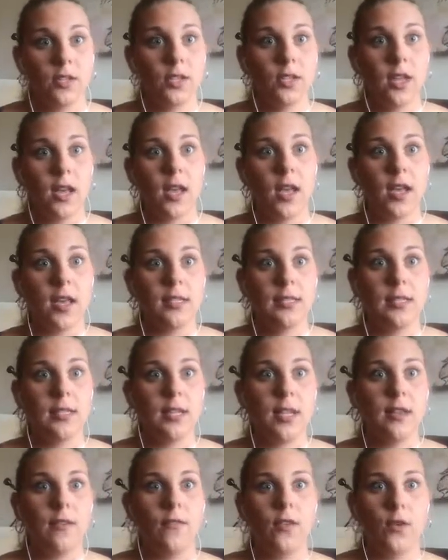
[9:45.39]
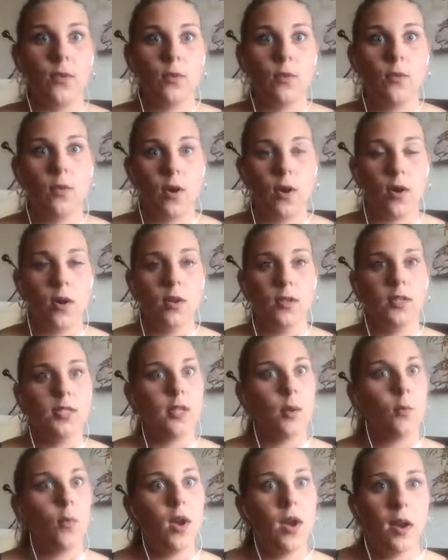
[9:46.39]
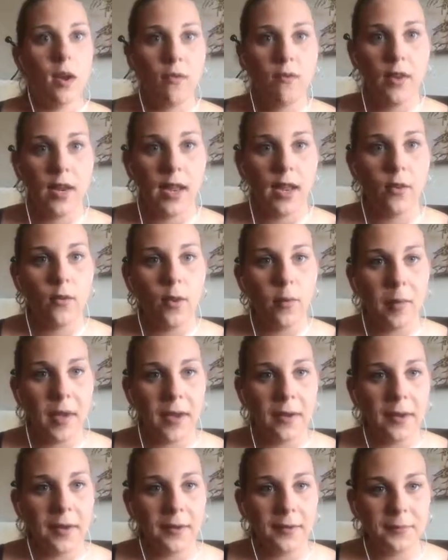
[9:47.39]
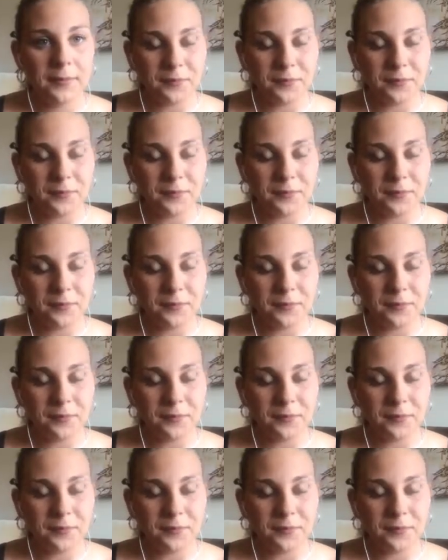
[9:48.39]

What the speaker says: test if you are somewhat of an angry parent.